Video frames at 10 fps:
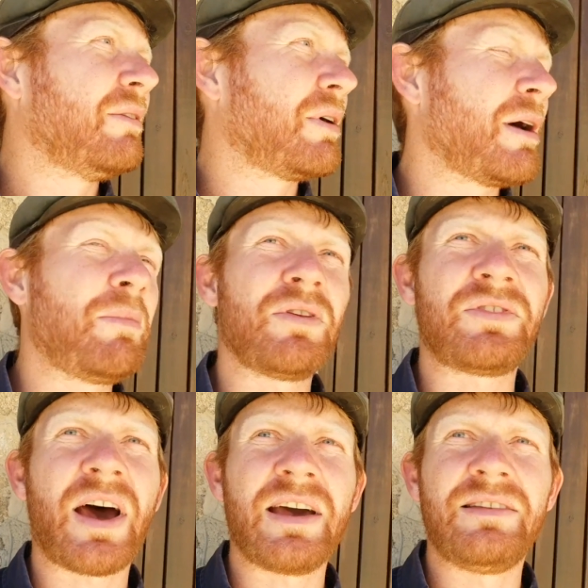were on both
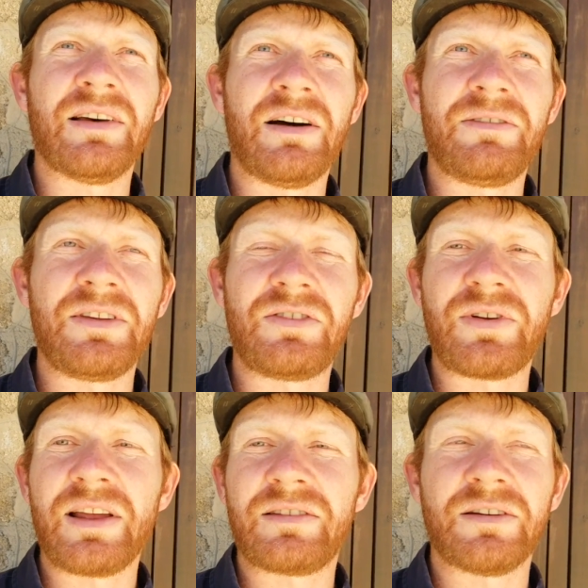sides of the
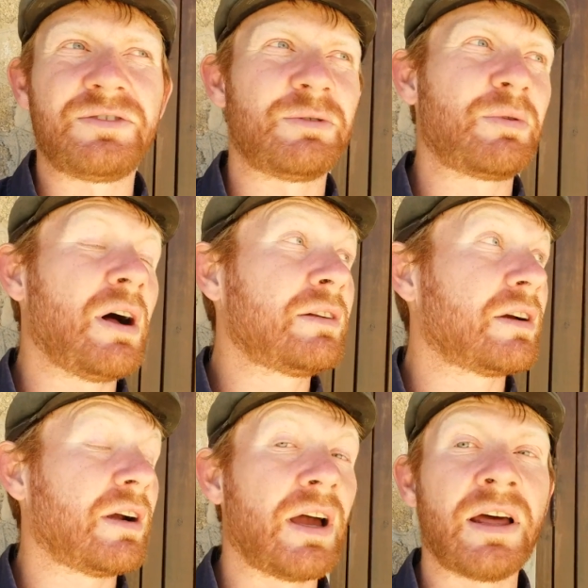Straits of
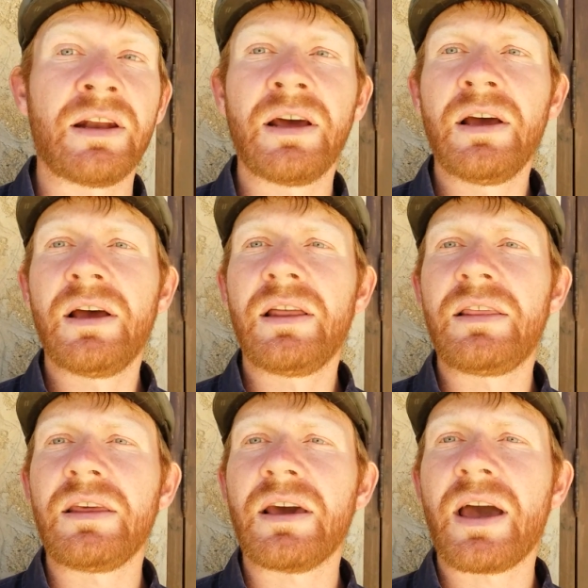Gibraltar. And
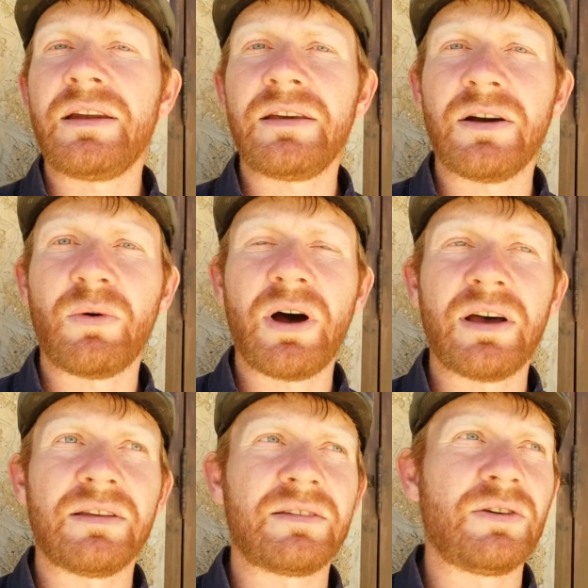the idea
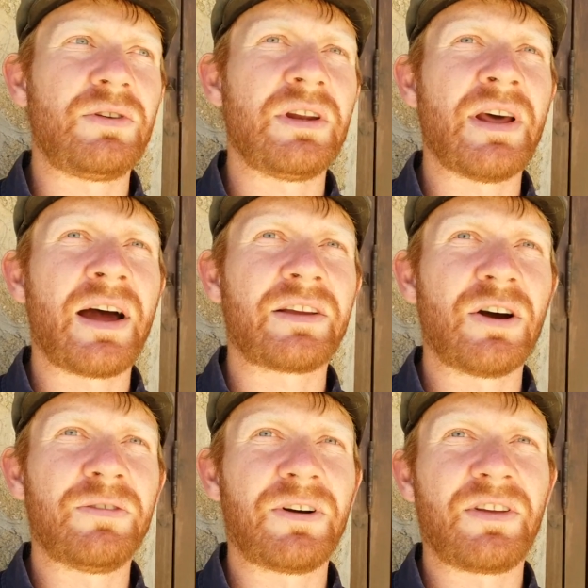was you did not
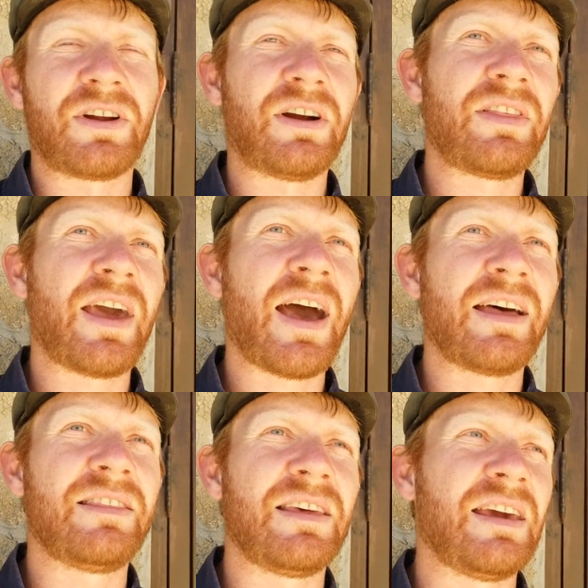go further. They
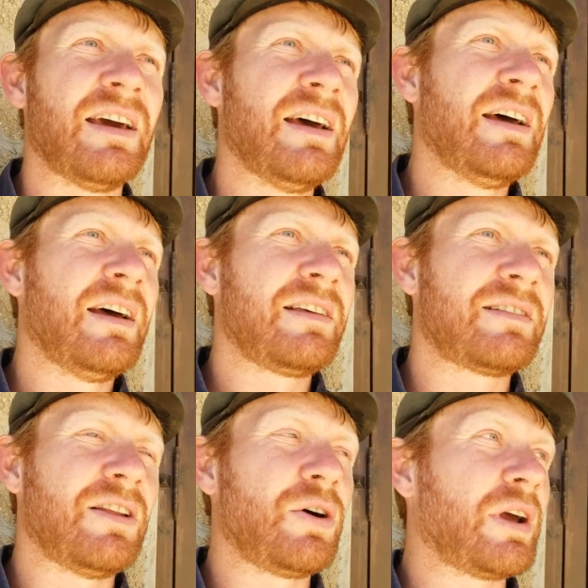had the
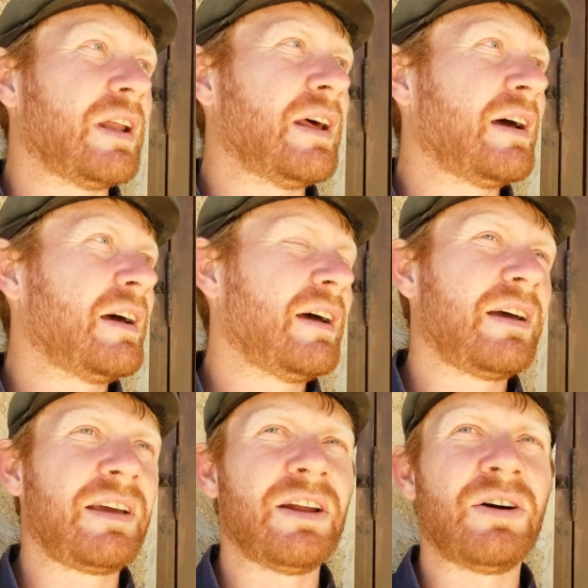slogan,
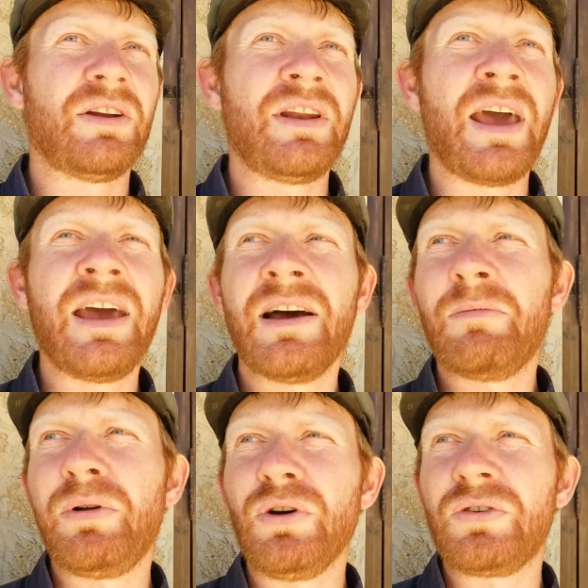ne
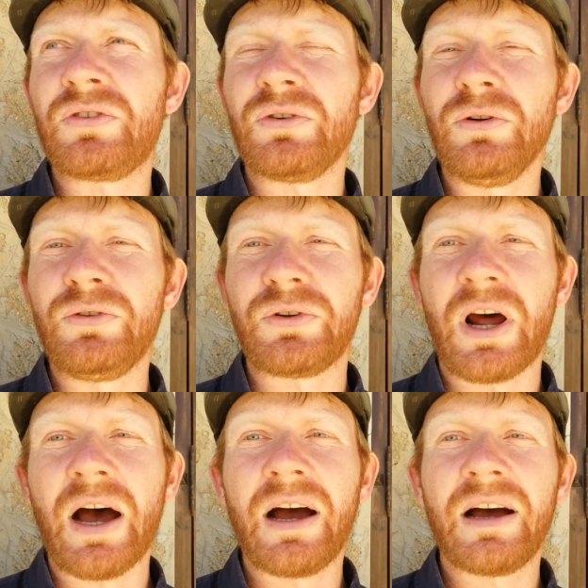plus
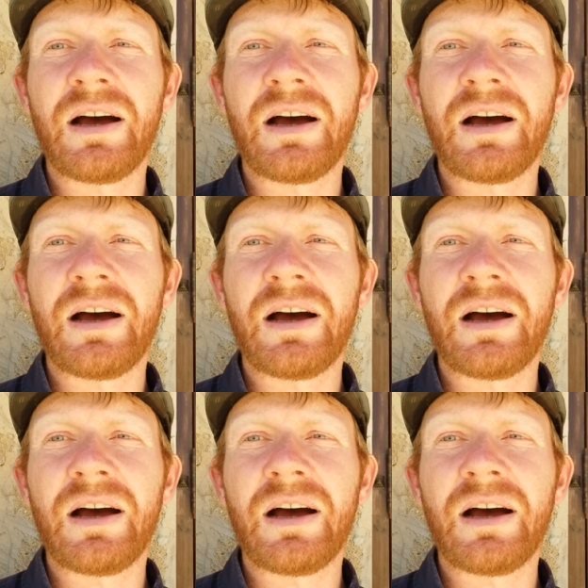ultra